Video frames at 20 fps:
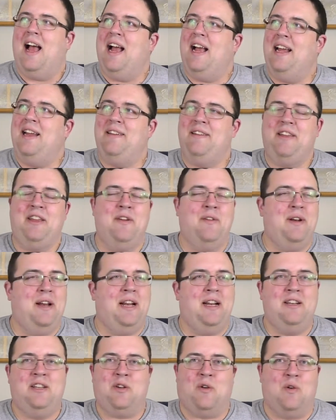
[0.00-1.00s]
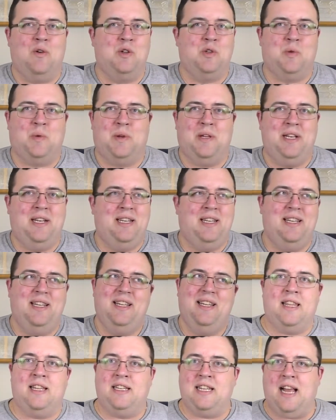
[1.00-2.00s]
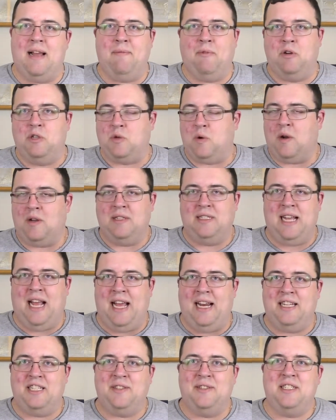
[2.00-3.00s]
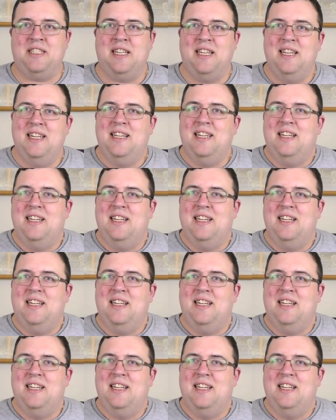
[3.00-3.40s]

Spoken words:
Unit and Torchwood, the Time Lords are all dead, so he's